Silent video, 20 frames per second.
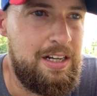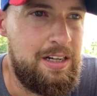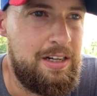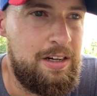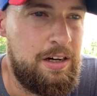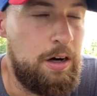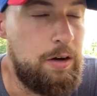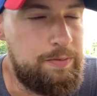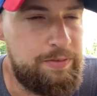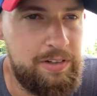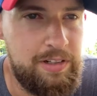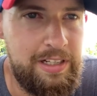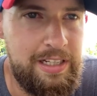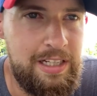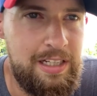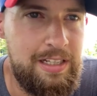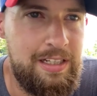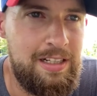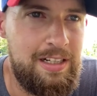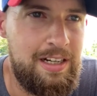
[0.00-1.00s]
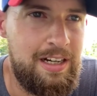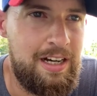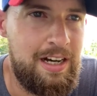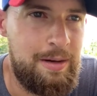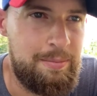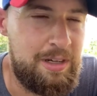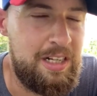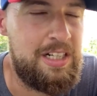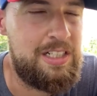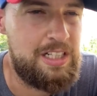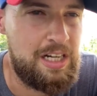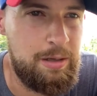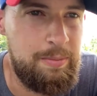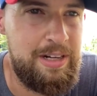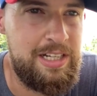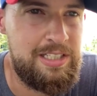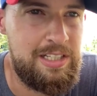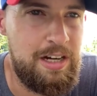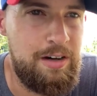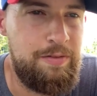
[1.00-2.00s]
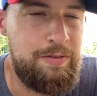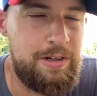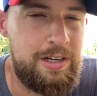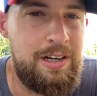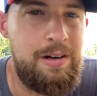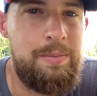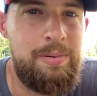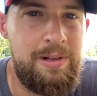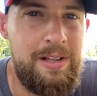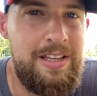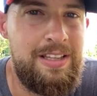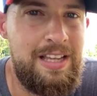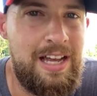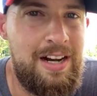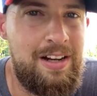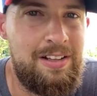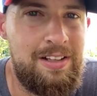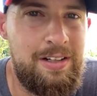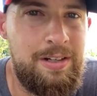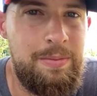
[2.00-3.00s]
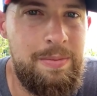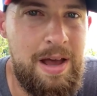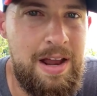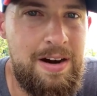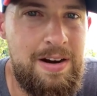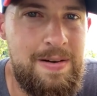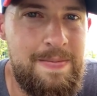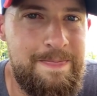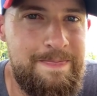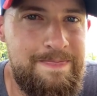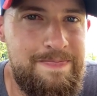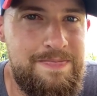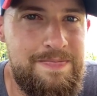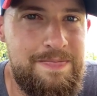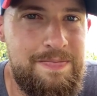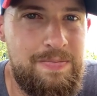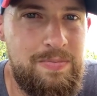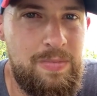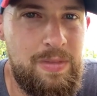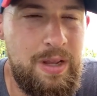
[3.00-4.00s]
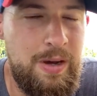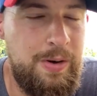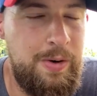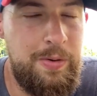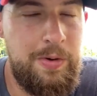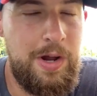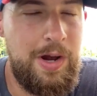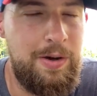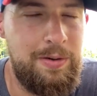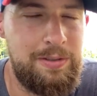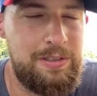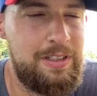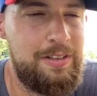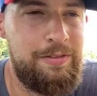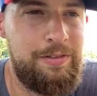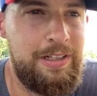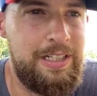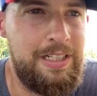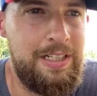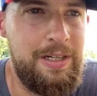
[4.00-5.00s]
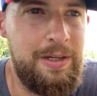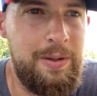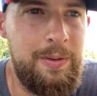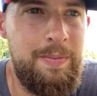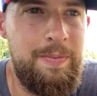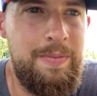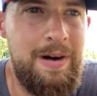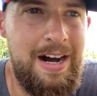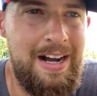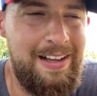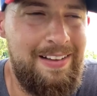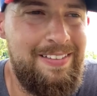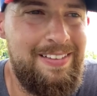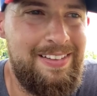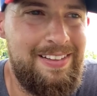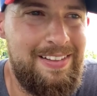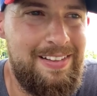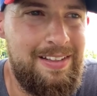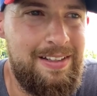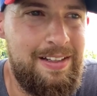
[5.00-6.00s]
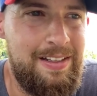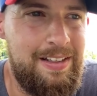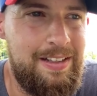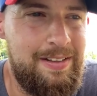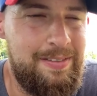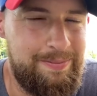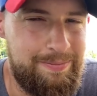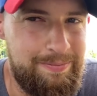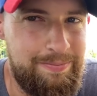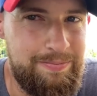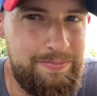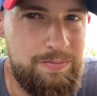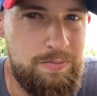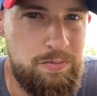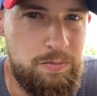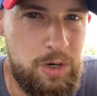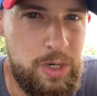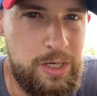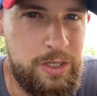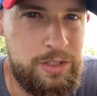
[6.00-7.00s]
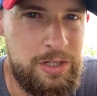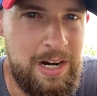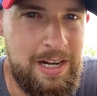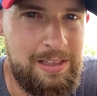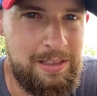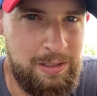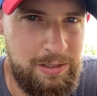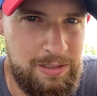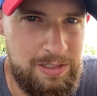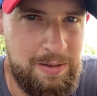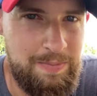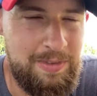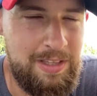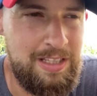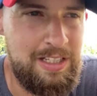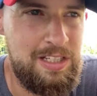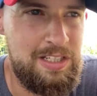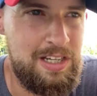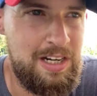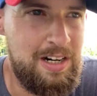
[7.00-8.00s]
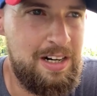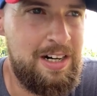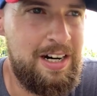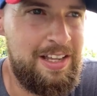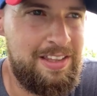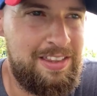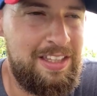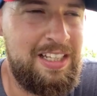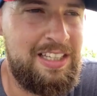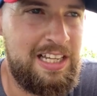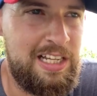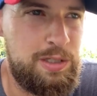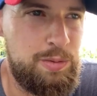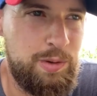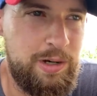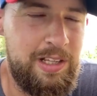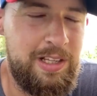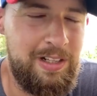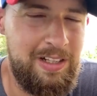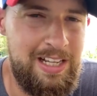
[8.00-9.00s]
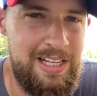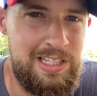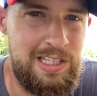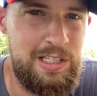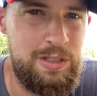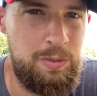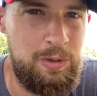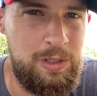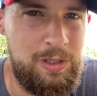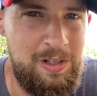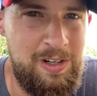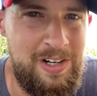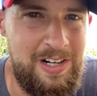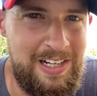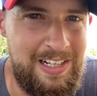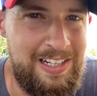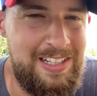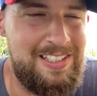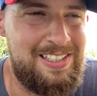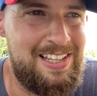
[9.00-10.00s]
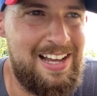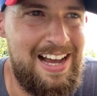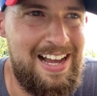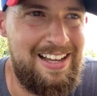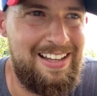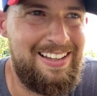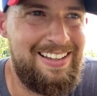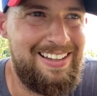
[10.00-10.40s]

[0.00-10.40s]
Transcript: Hopefully. I'm gonna tell myself we're gonna plan that a little better. Who knows if we do, but we're gonna try and learn something this year. And I think that's one of the lessons we're learning is that